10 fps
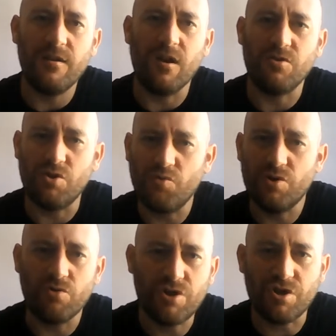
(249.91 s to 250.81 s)
you know, just
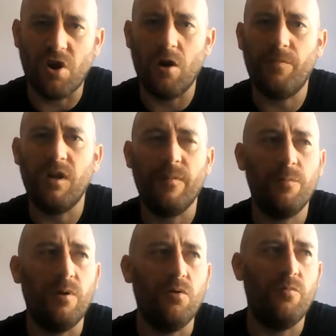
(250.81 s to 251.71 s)
really sort of sharpen him
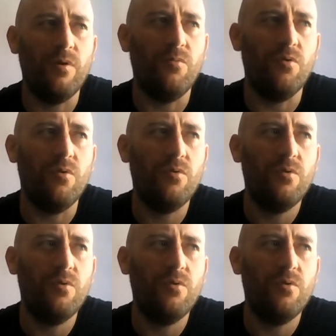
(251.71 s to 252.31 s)
up a little bit more.